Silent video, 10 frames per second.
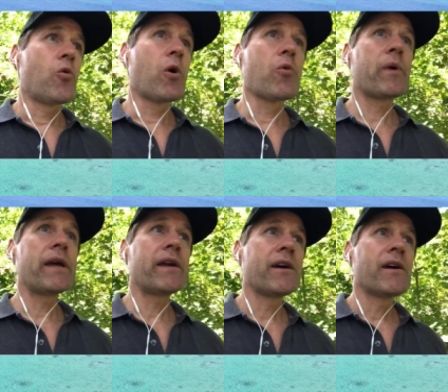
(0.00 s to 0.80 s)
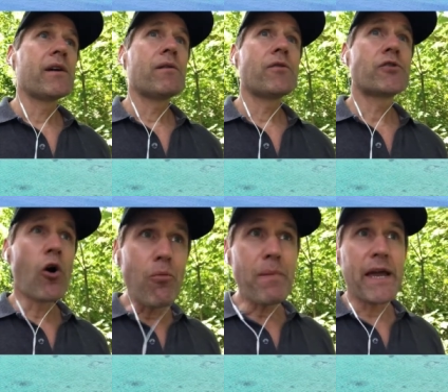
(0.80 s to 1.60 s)
Where we
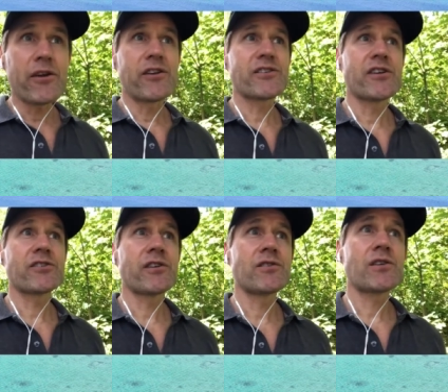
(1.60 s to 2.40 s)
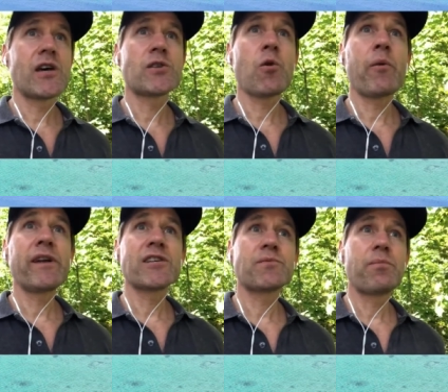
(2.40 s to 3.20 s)
don't make good decisions is when we
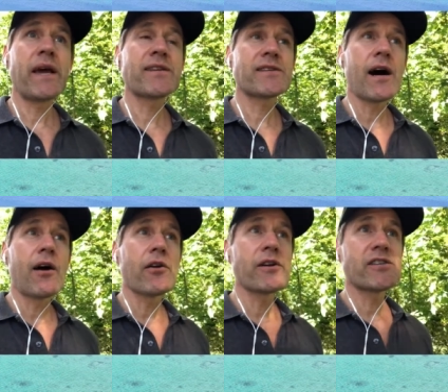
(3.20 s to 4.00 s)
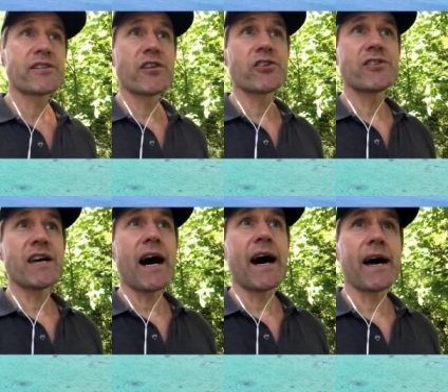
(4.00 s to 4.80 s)
just base our decisions
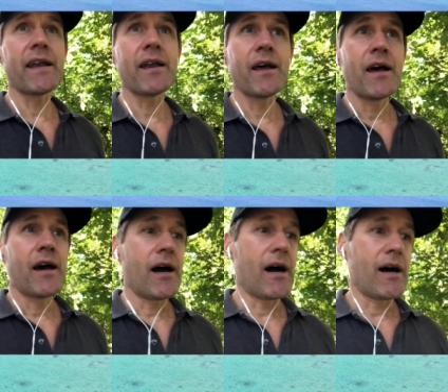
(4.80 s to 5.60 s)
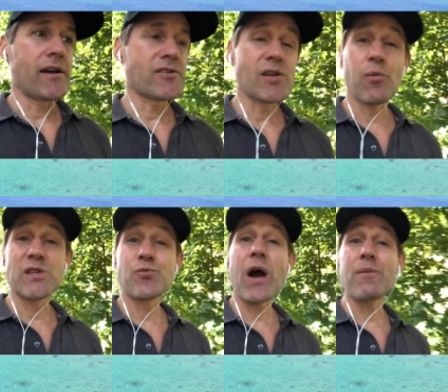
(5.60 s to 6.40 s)
on someone's
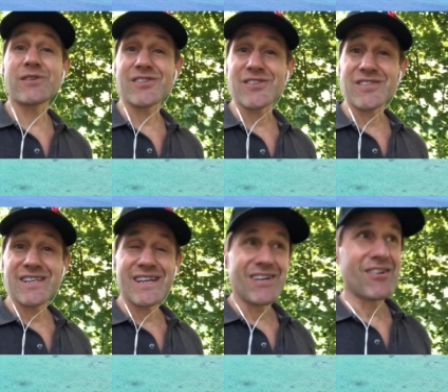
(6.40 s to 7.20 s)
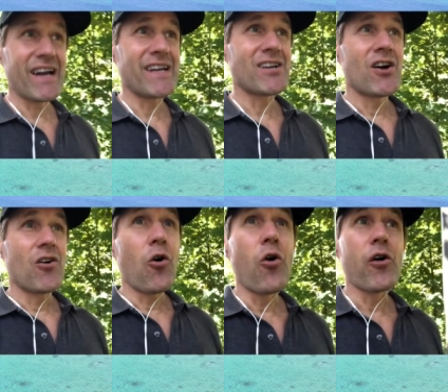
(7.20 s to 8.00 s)
promises, right?
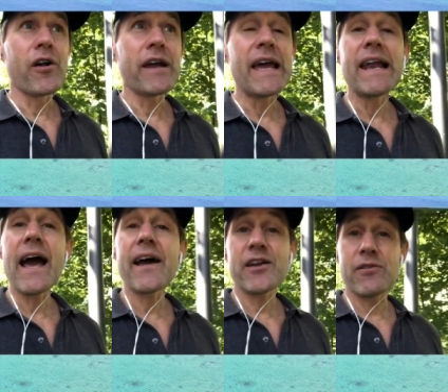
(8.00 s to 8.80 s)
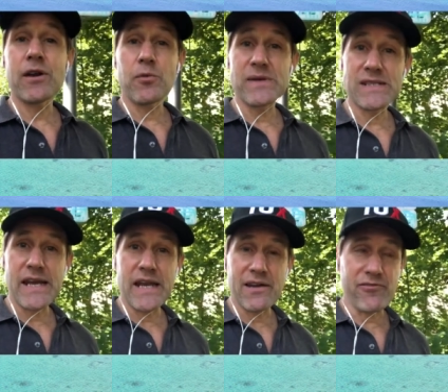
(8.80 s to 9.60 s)
Or inaccurate or
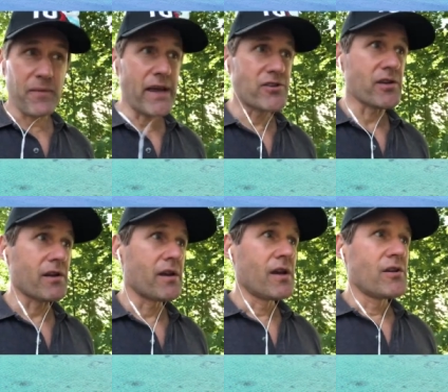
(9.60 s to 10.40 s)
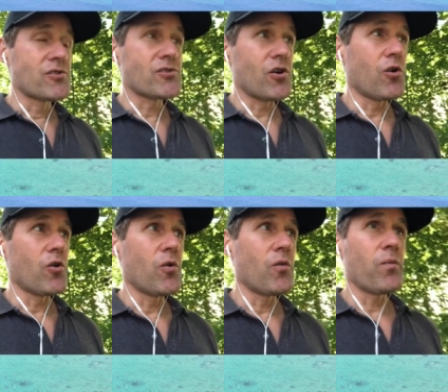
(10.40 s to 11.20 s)
misleading information.
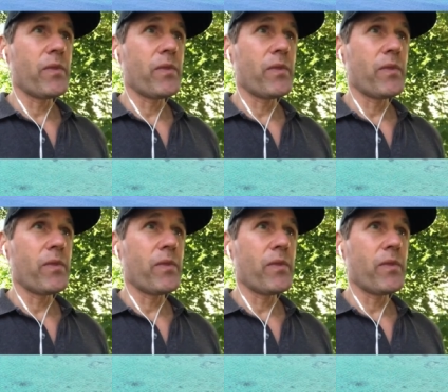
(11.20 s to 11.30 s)
So